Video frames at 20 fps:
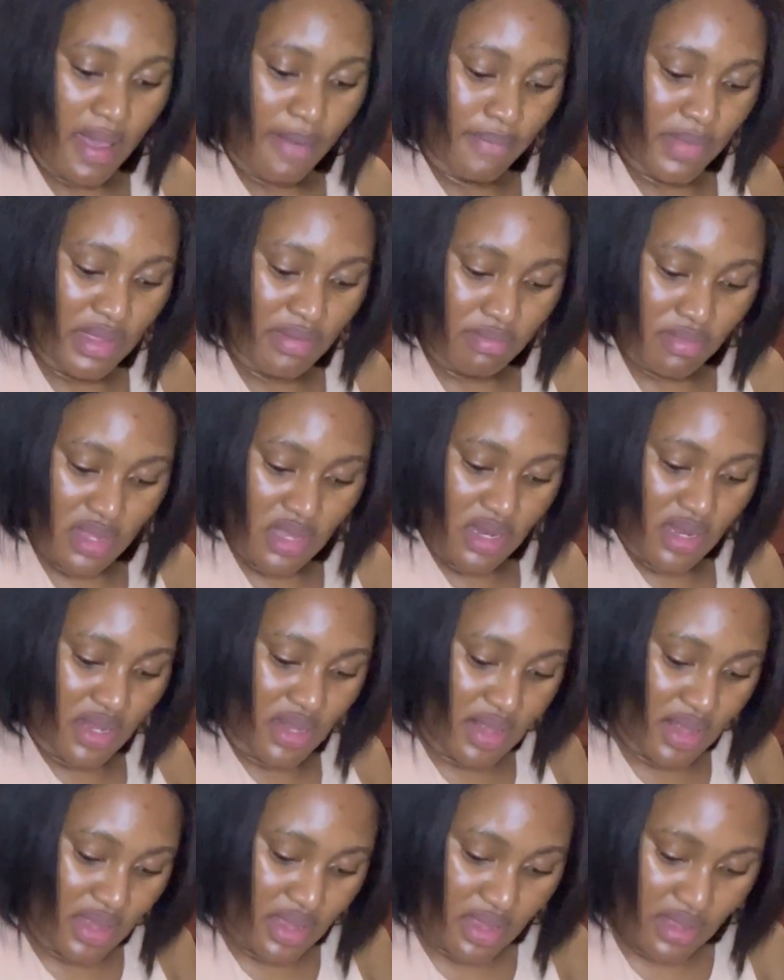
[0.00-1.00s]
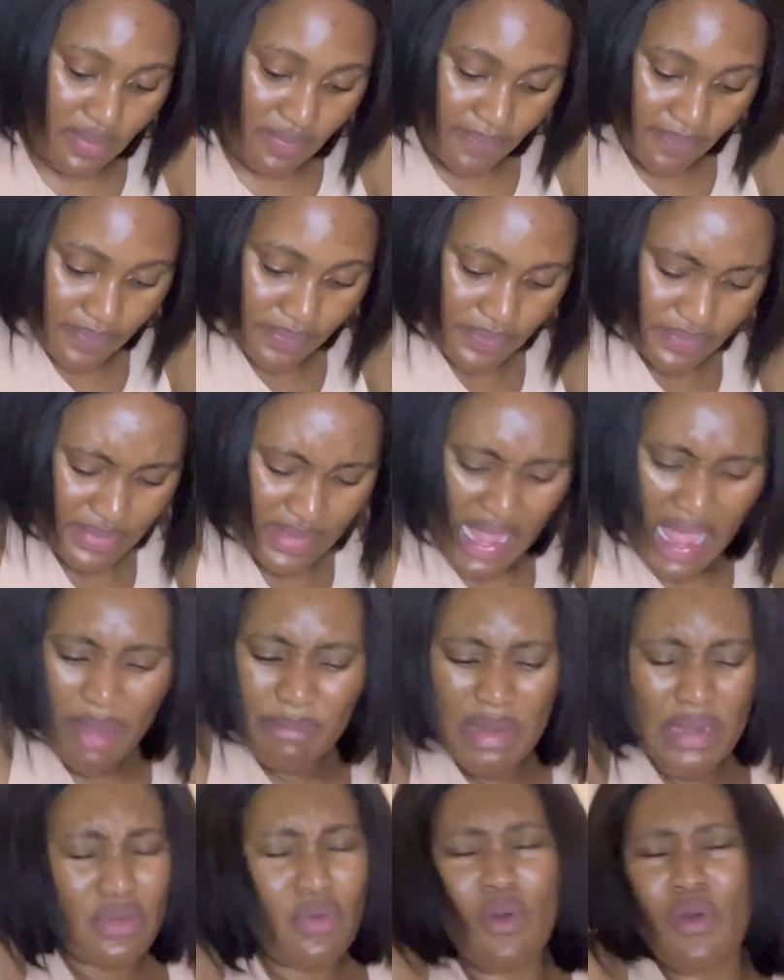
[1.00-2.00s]
immediately,
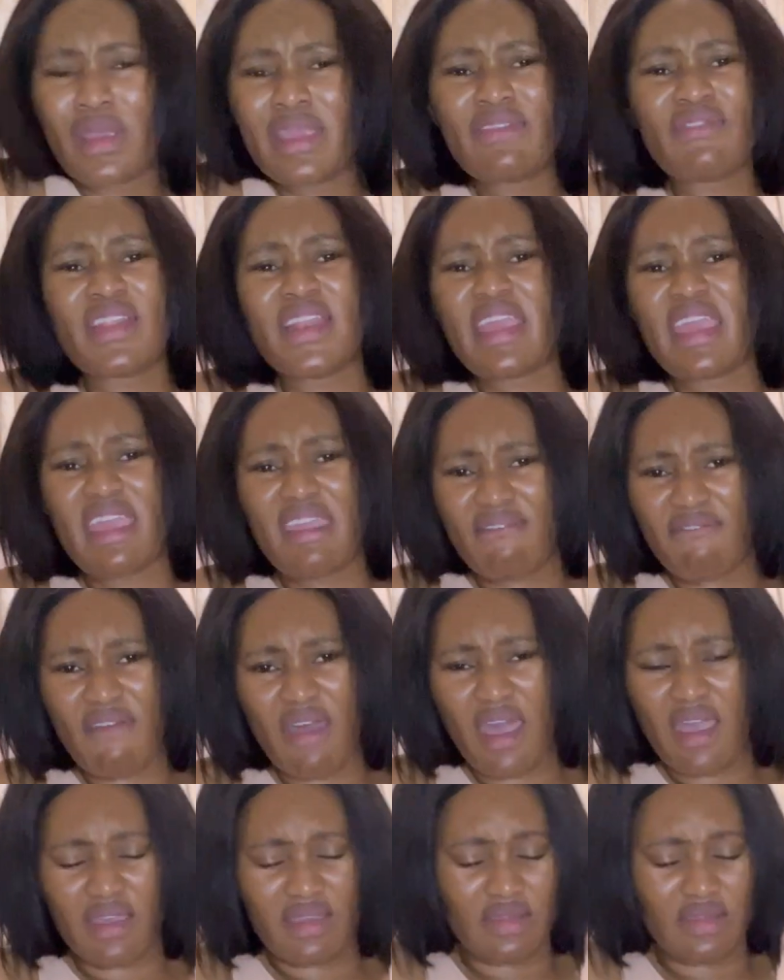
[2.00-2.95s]
or even ever.